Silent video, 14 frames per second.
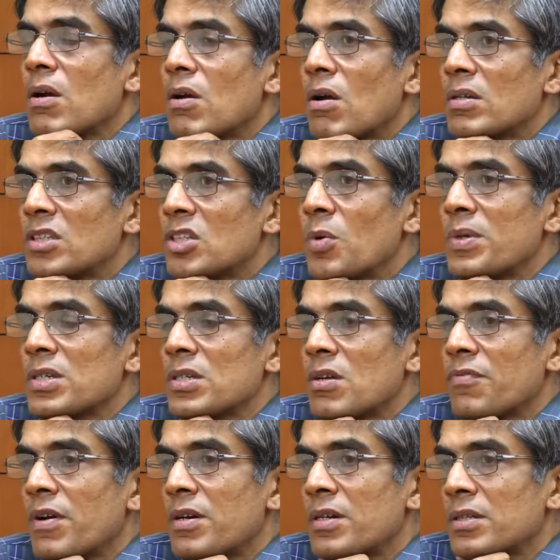consequences
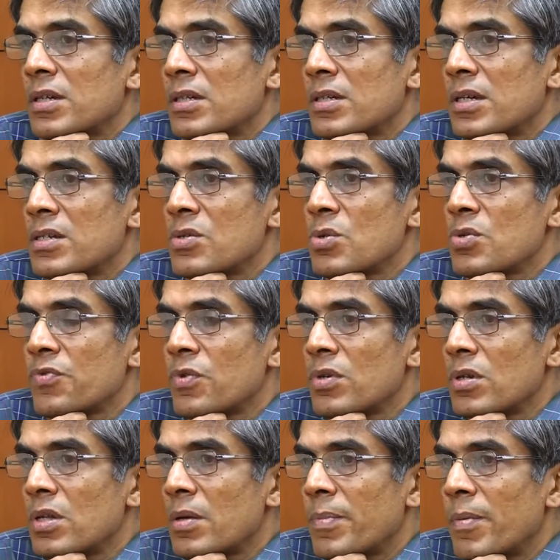of our research that is useful
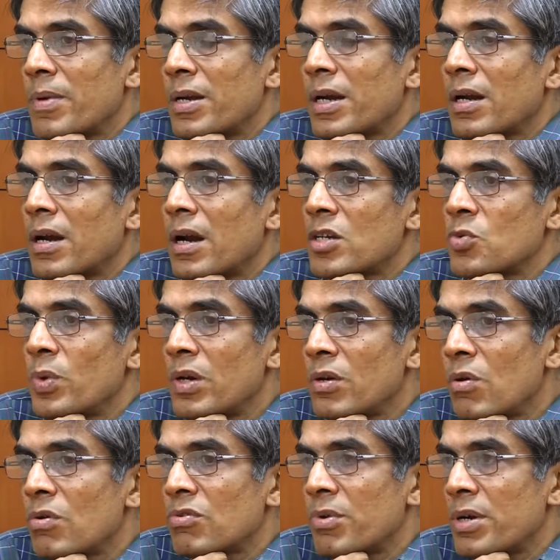to the public at large will
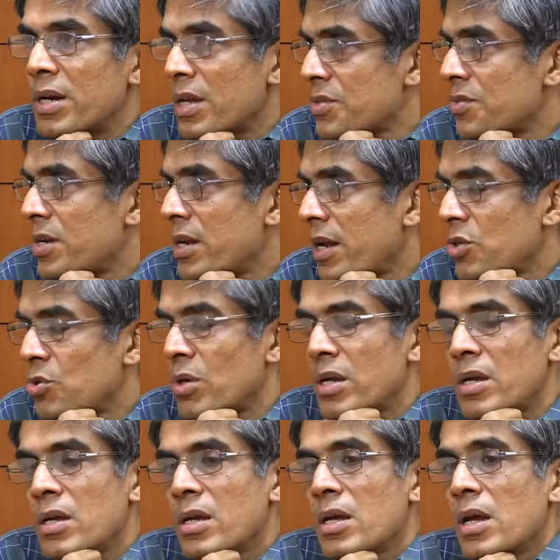go through industry naturally.
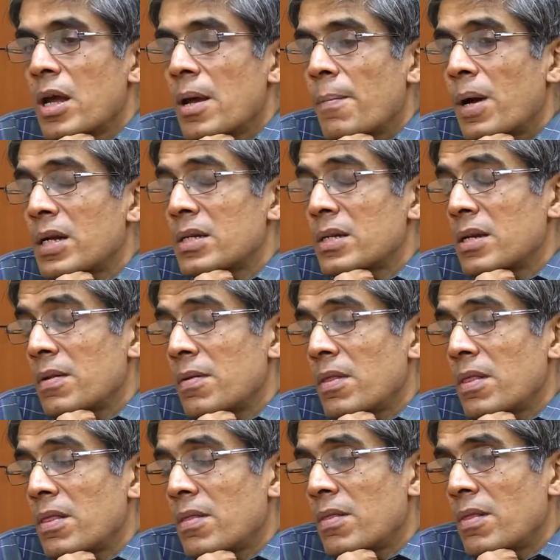But
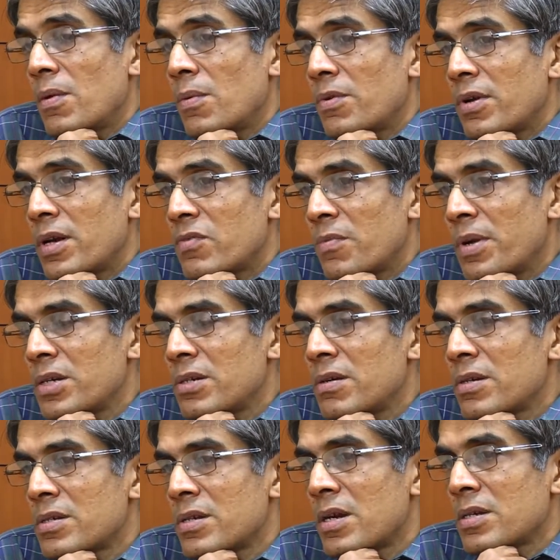the transformational
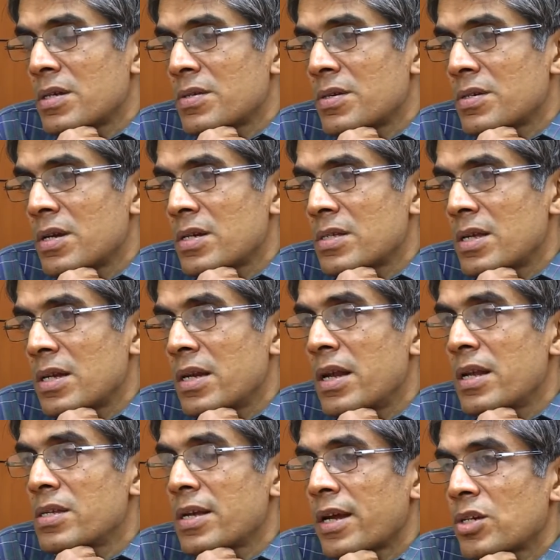research is research that
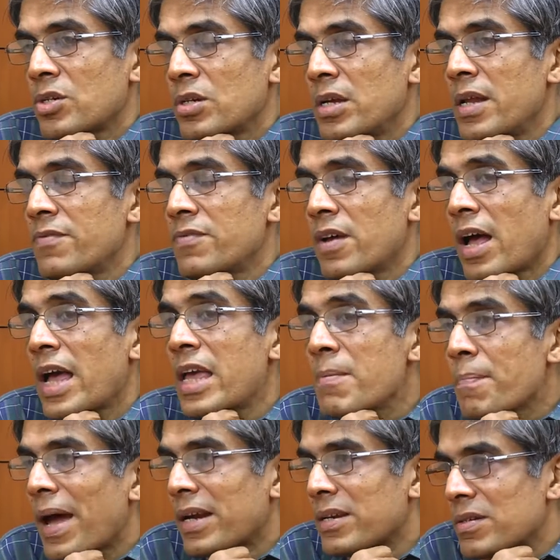leaves a high
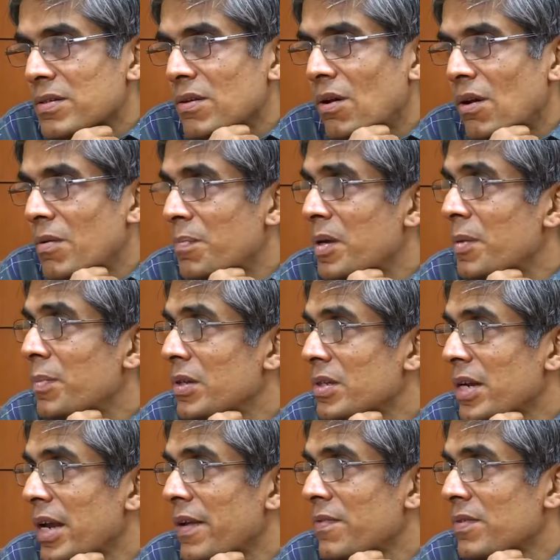impact on people's
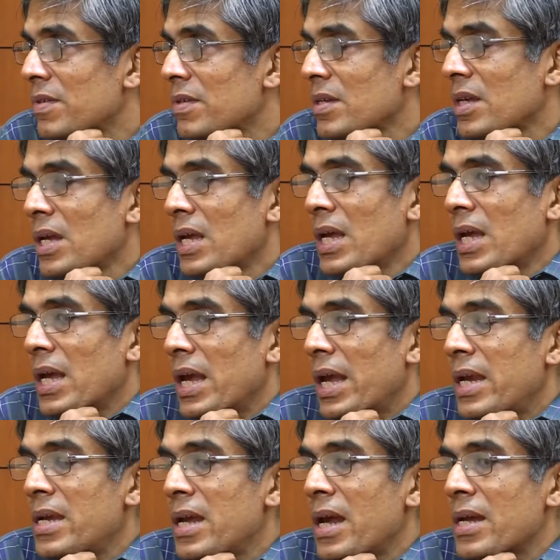lives.
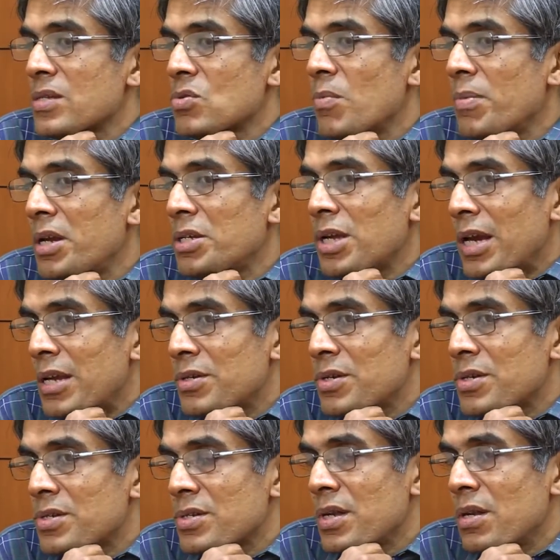India has so many
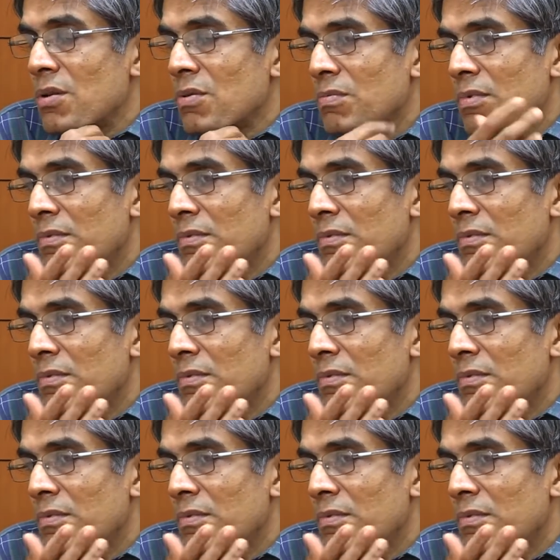challenges in